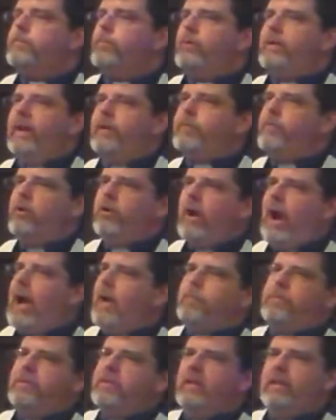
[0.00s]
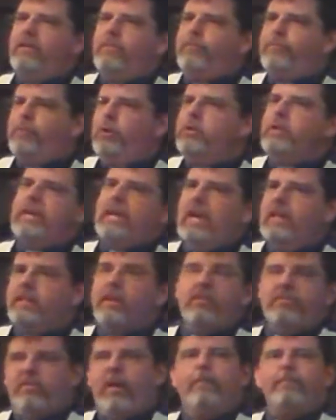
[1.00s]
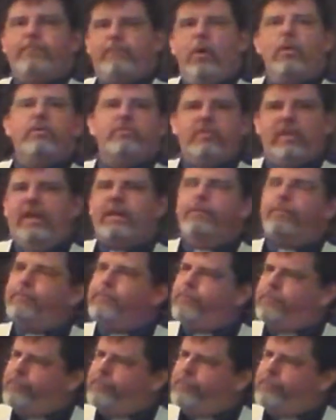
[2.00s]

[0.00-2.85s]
we never, I believe, fully get there. Some folks get